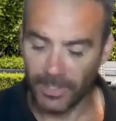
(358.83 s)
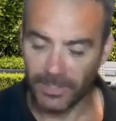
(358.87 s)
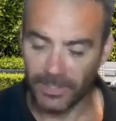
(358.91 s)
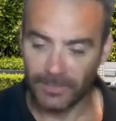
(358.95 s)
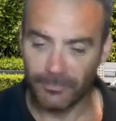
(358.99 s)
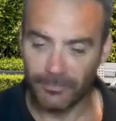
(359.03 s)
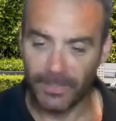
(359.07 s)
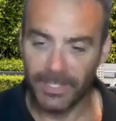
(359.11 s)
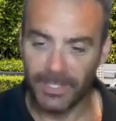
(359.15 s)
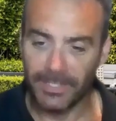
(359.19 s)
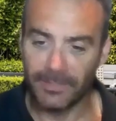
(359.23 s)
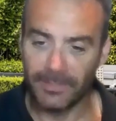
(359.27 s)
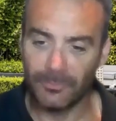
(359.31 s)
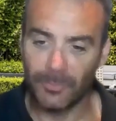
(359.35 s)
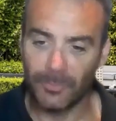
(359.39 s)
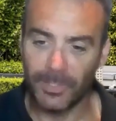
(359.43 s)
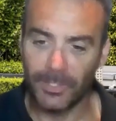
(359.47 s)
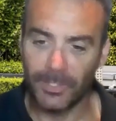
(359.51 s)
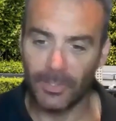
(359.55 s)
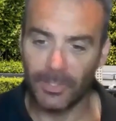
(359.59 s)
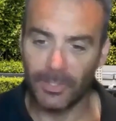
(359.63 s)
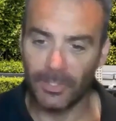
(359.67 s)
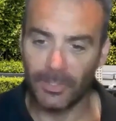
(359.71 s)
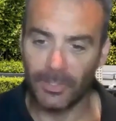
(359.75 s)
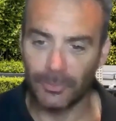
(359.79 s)
It's funny when
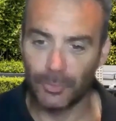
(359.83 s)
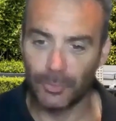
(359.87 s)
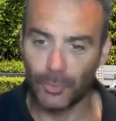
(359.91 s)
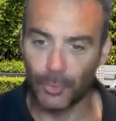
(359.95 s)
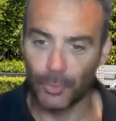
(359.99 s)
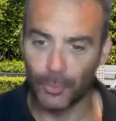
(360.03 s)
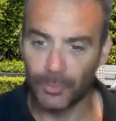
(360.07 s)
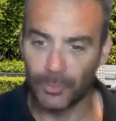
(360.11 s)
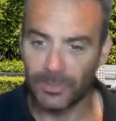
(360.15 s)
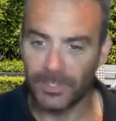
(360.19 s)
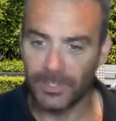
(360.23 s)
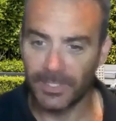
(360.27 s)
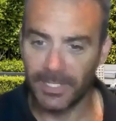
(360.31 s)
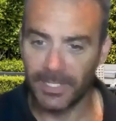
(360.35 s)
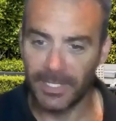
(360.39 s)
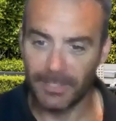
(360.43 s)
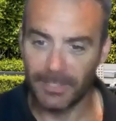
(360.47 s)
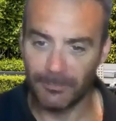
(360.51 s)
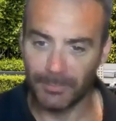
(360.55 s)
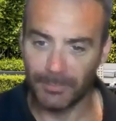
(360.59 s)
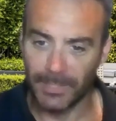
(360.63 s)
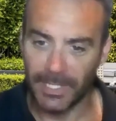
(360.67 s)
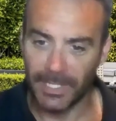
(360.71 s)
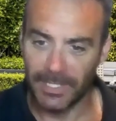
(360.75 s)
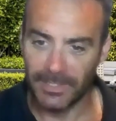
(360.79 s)
I do sit down
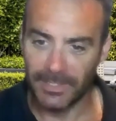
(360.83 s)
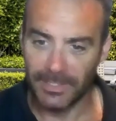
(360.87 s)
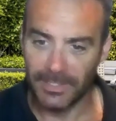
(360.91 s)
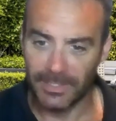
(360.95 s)
and plan